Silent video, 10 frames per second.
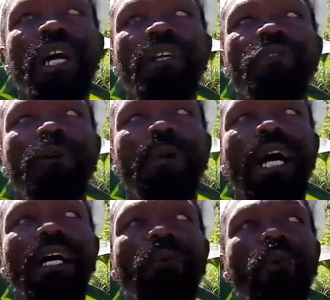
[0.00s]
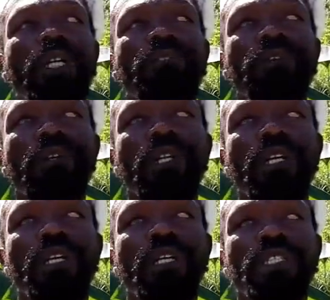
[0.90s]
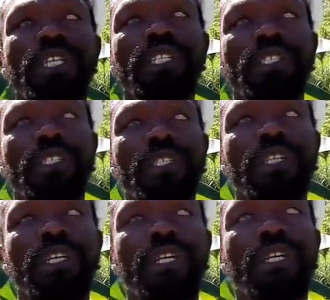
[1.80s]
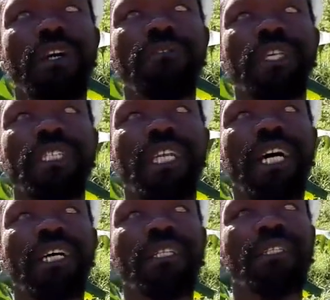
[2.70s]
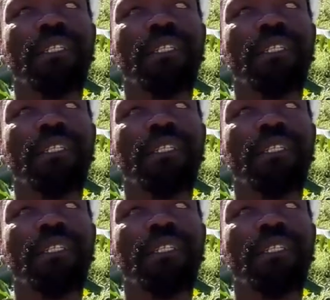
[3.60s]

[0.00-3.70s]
and for my wonderful citizens of this land.